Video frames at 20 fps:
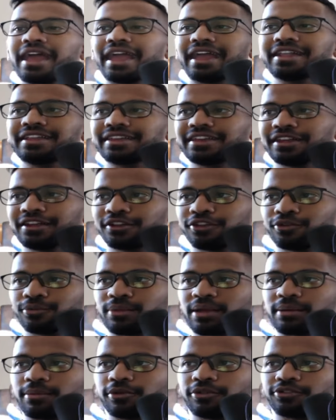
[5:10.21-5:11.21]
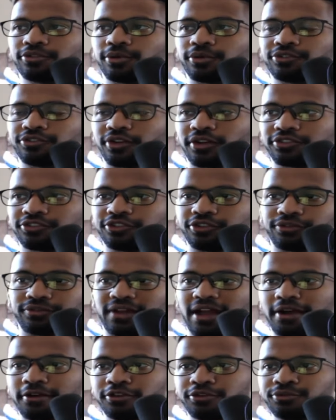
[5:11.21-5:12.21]
In here, you'll be able to adjust your
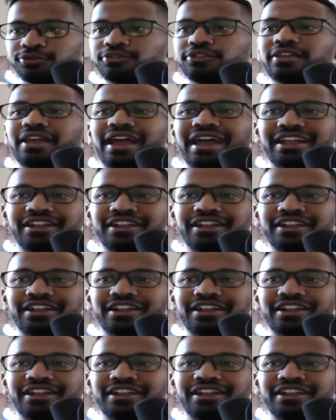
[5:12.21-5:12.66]
values.